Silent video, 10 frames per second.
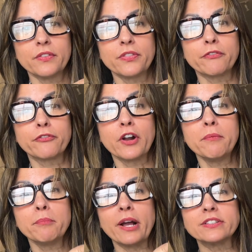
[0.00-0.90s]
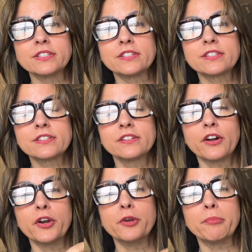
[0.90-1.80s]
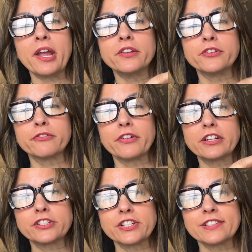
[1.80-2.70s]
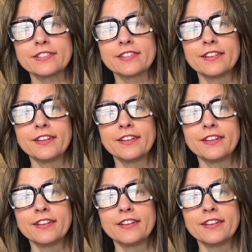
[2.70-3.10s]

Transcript: The front buttons are your pager functions.